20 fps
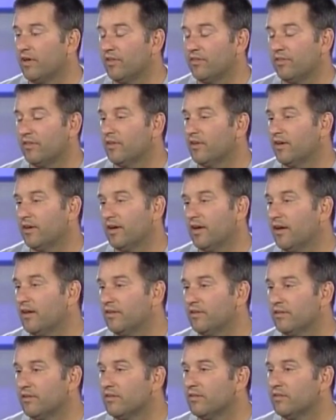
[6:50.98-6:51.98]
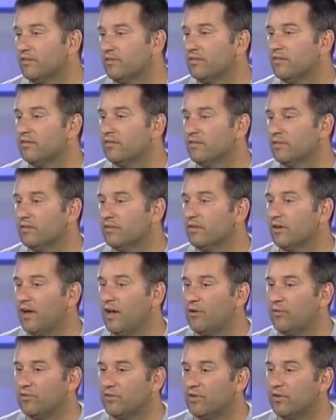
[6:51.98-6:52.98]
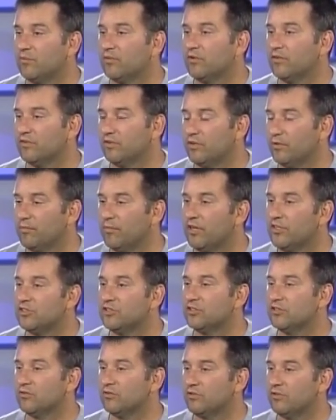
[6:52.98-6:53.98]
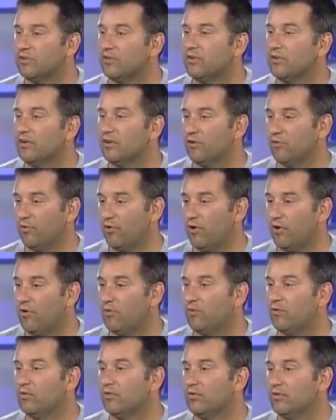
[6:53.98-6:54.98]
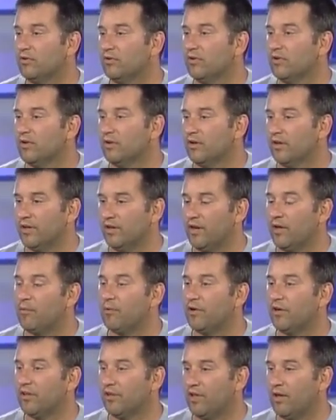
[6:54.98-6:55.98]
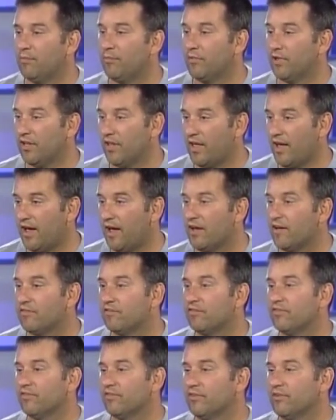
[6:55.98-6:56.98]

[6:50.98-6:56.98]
thank God that I was able to see my children grow, and I'm alive,